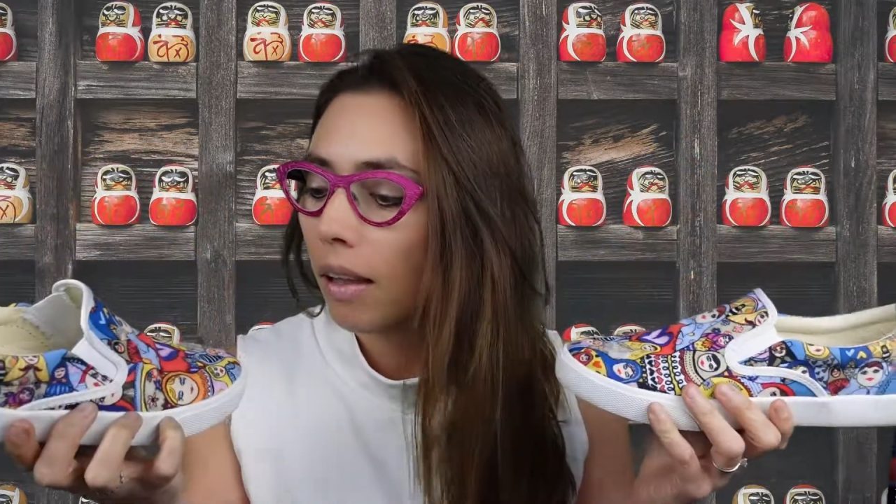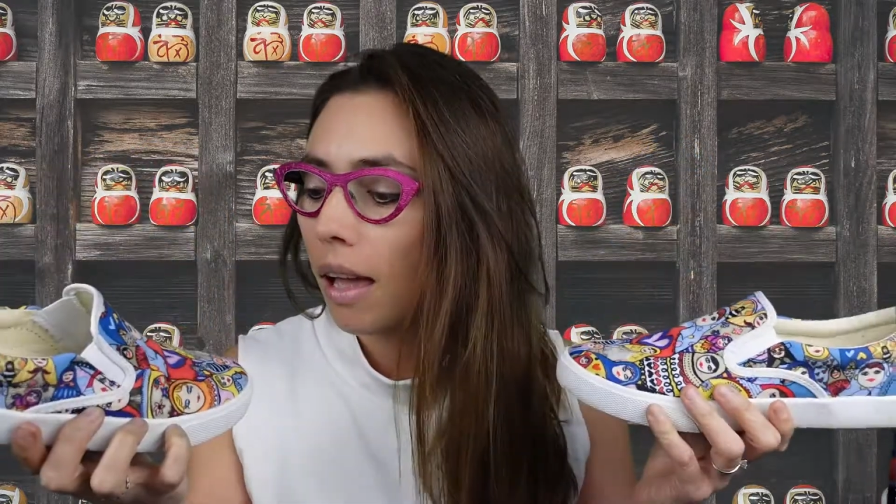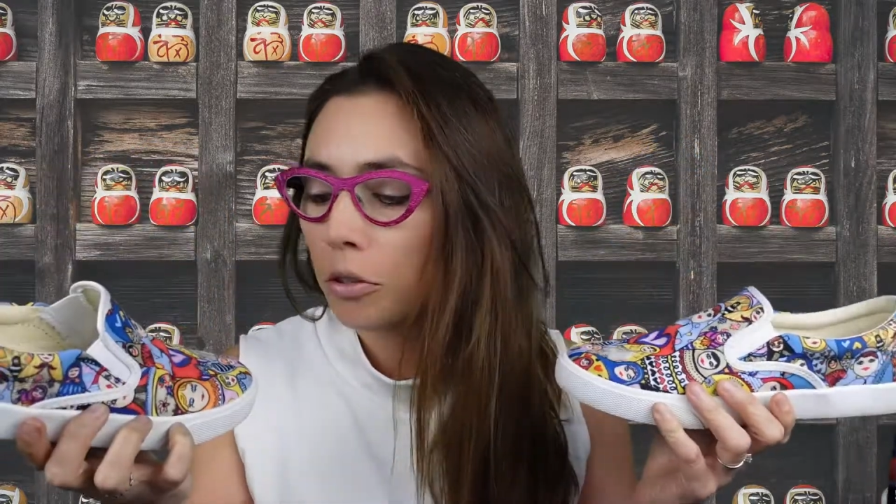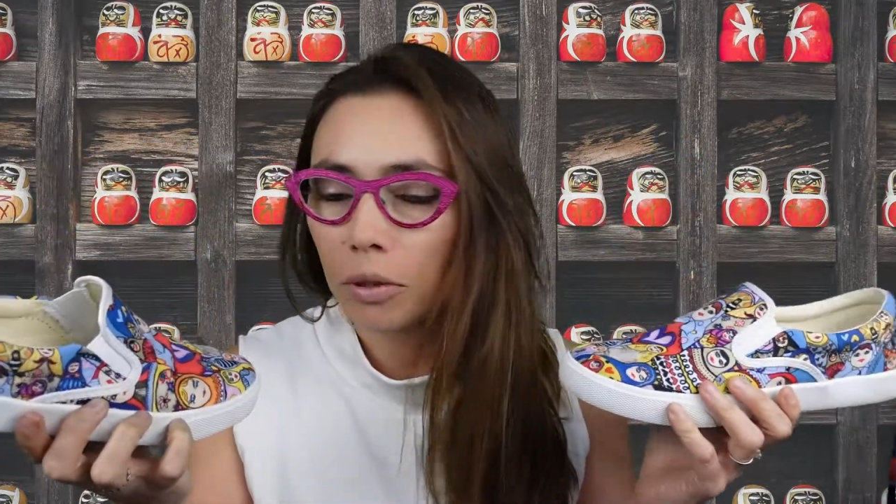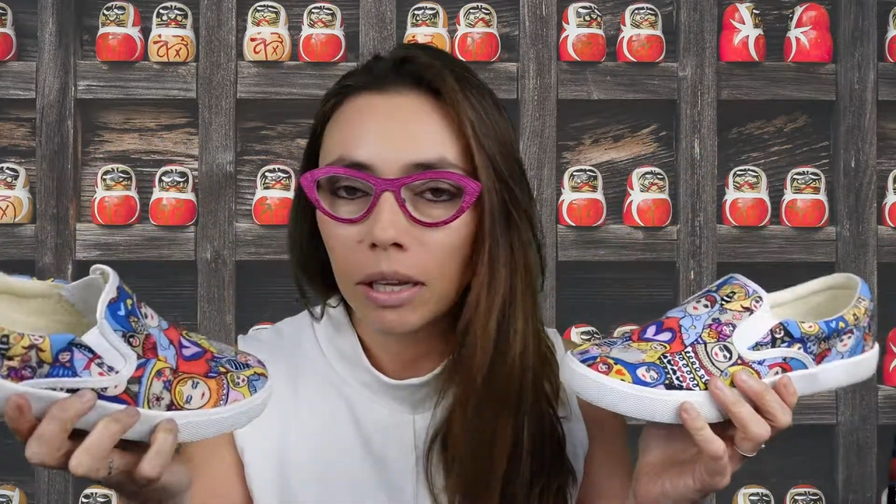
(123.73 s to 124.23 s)

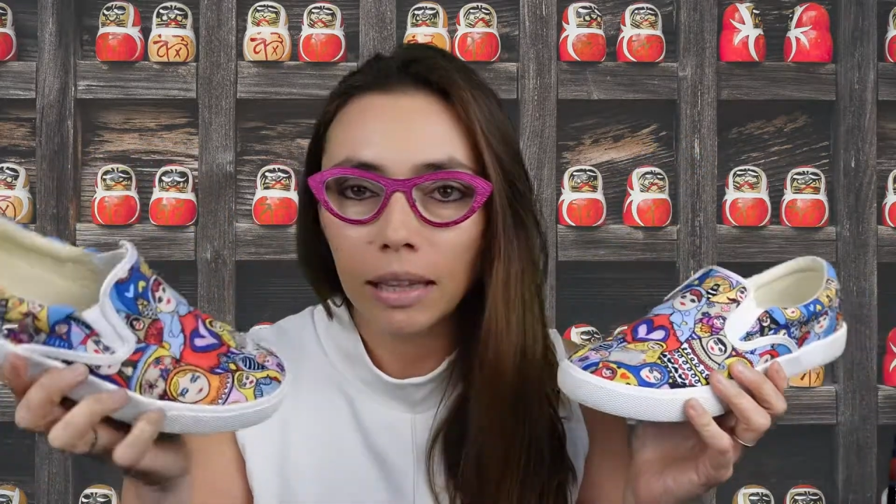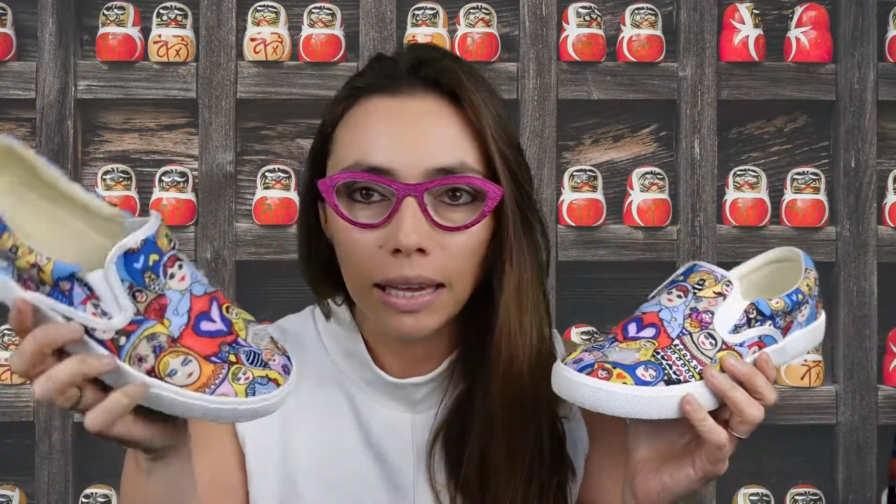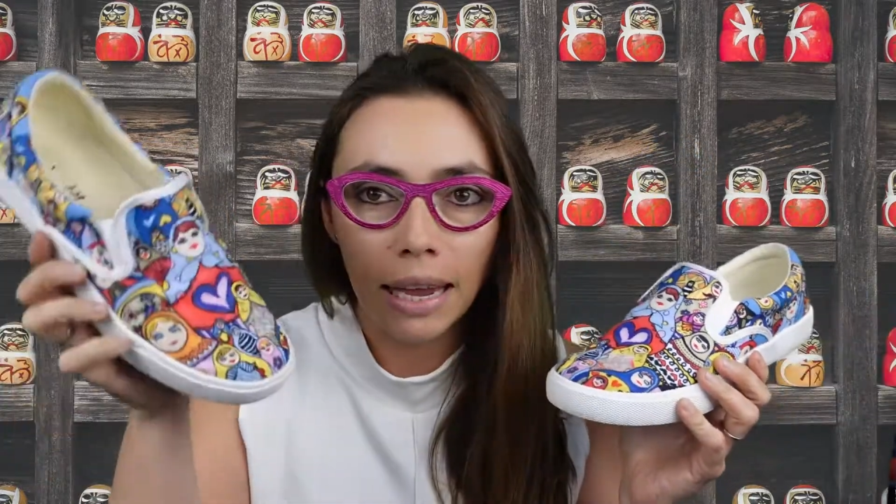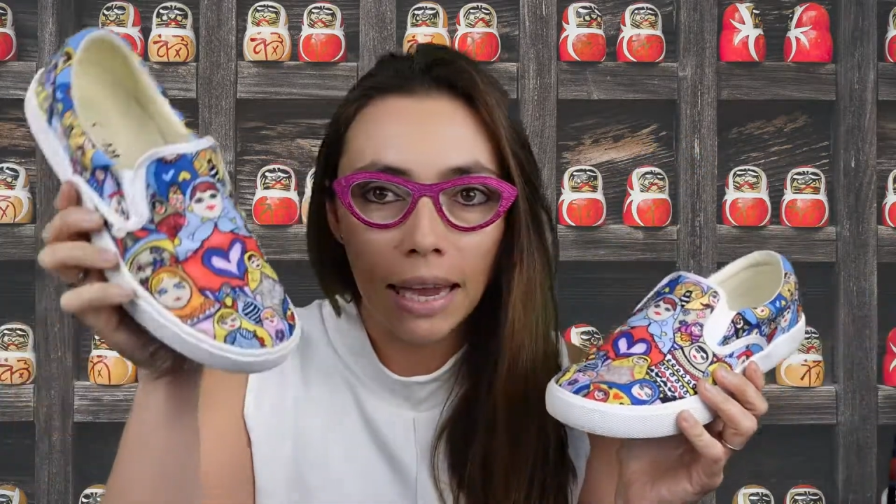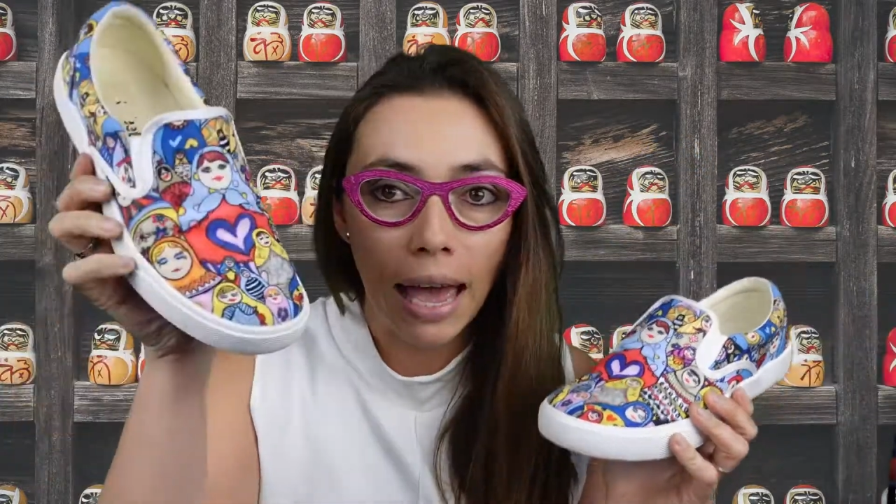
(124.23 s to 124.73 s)
Actually,
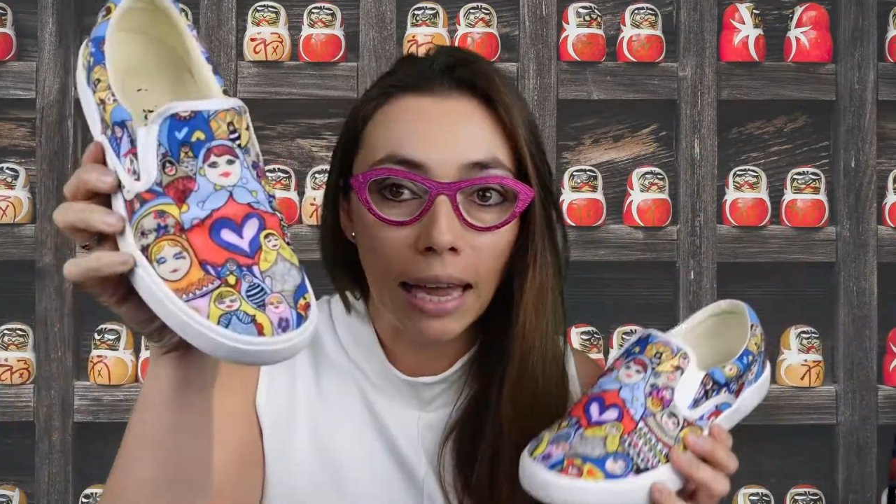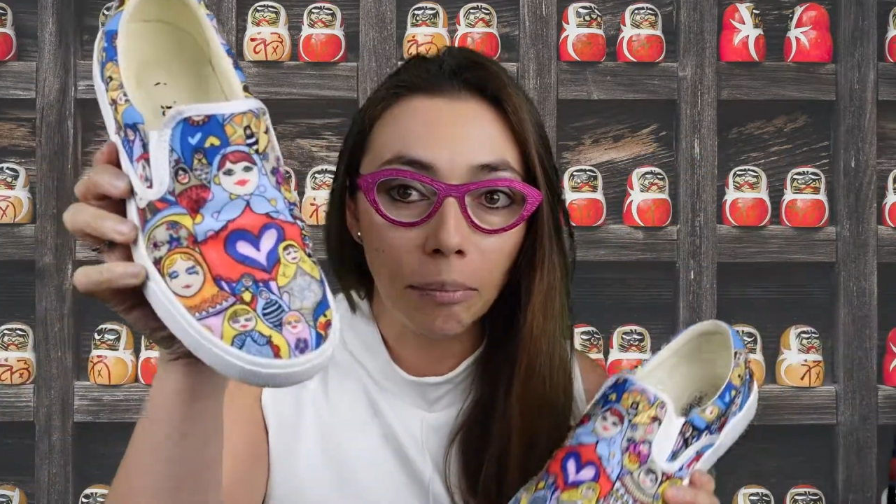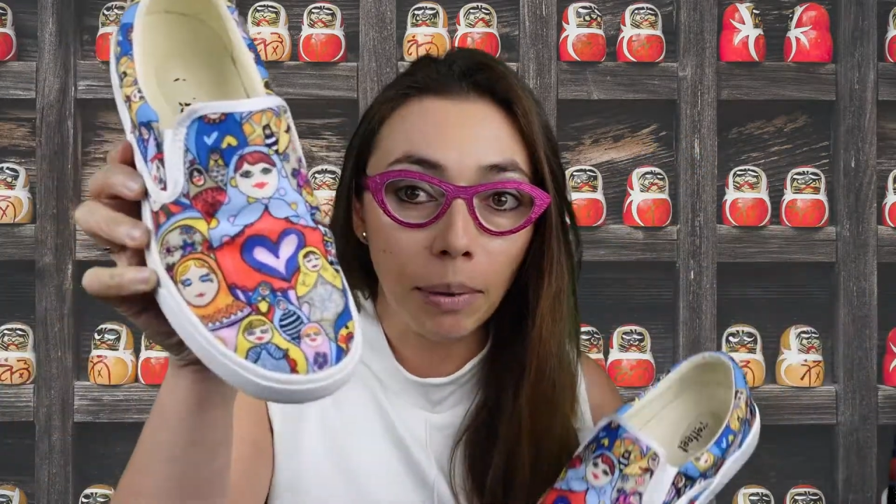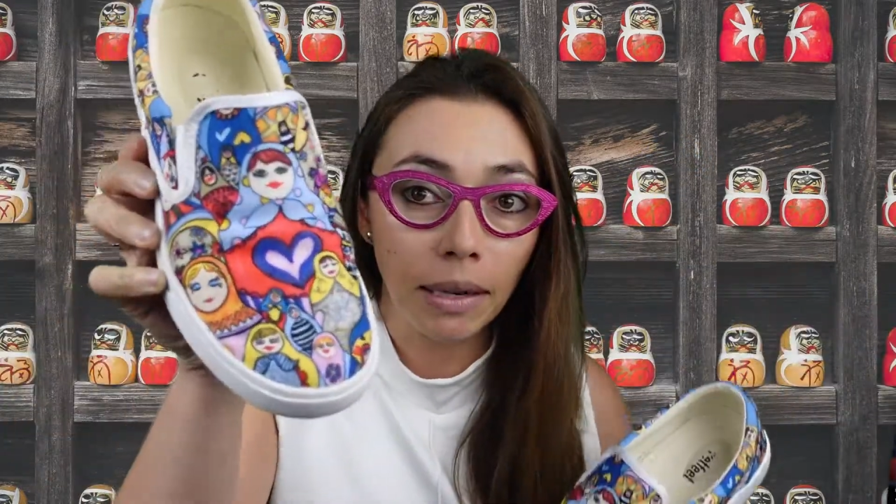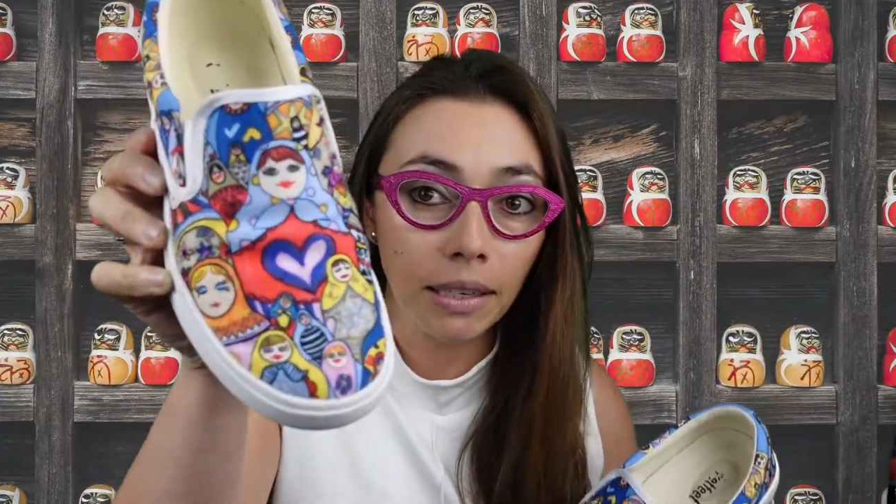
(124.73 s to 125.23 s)
like, I
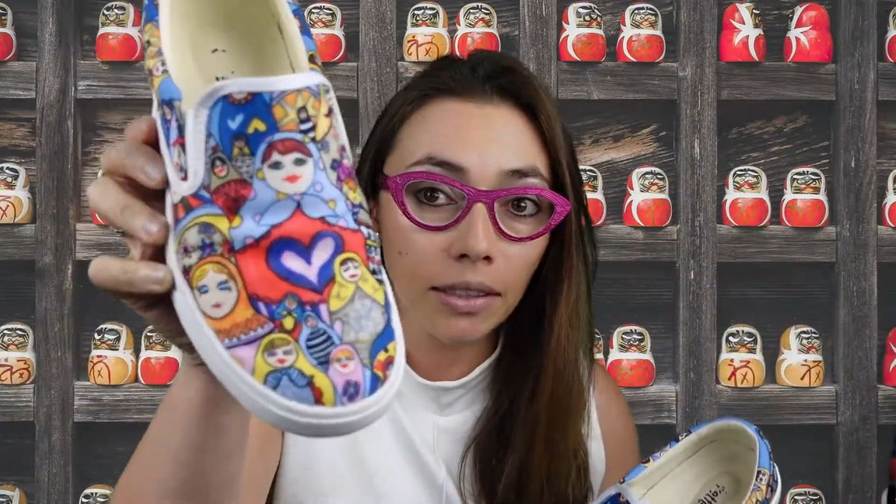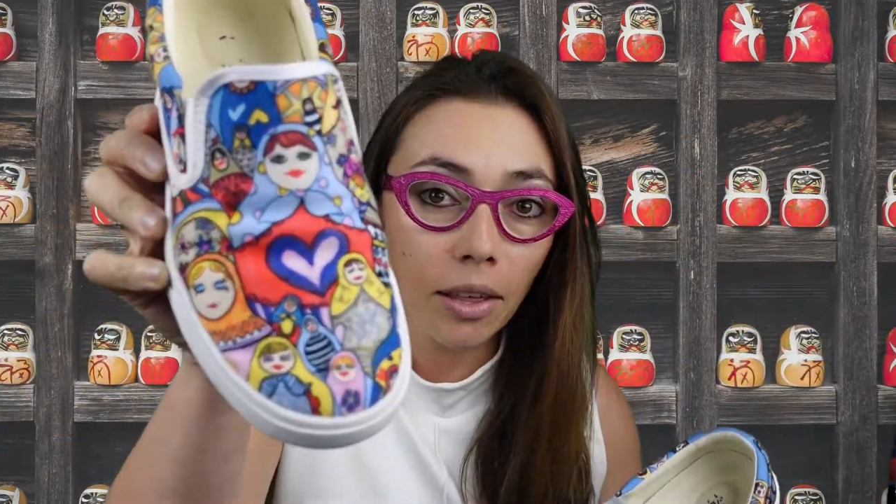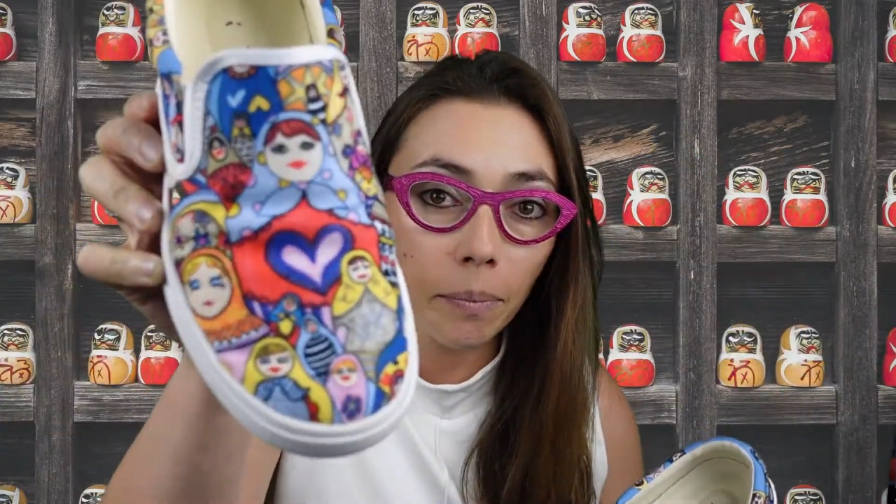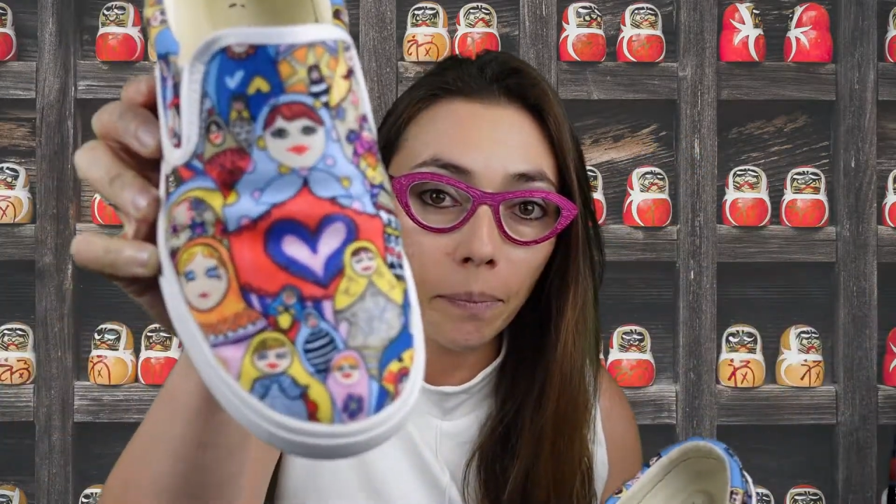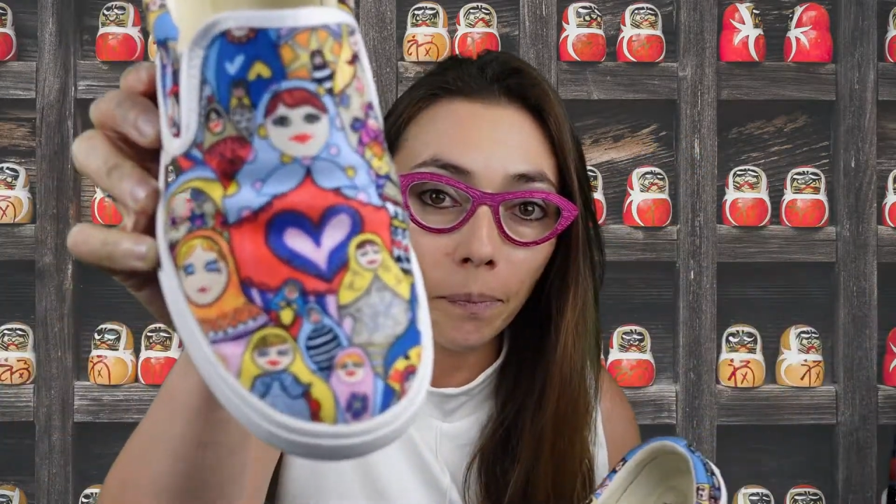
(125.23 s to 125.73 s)
hand painted
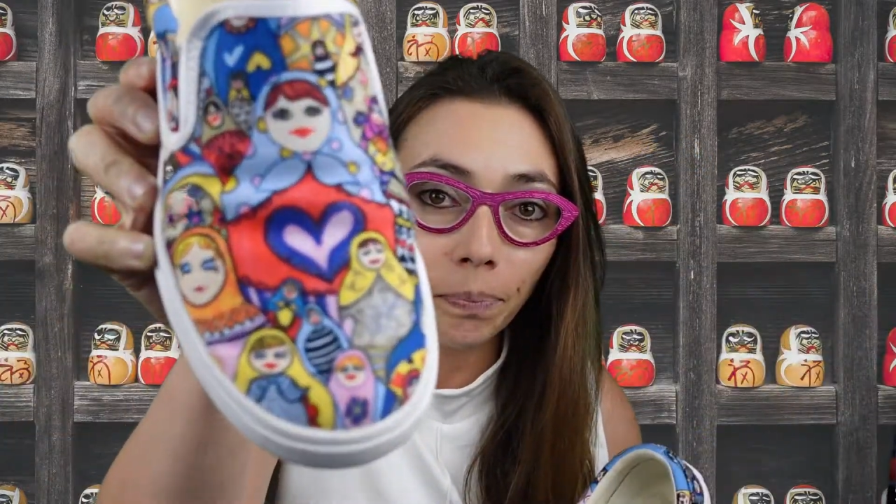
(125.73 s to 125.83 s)
them